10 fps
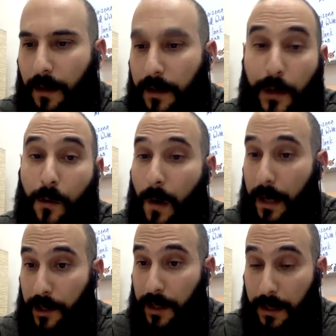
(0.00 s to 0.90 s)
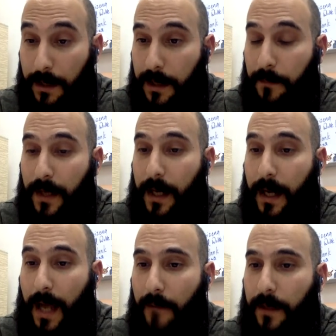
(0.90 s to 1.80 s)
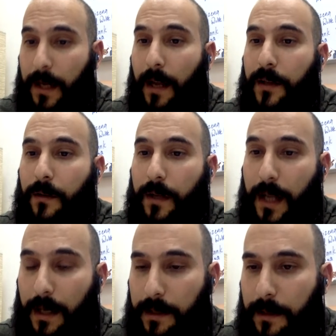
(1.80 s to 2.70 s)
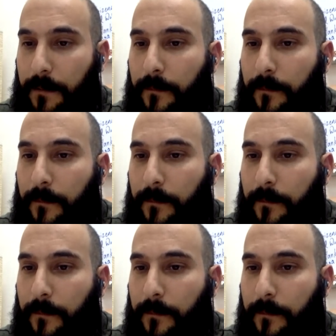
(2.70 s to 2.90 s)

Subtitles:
new questions, something I haven't answered yet.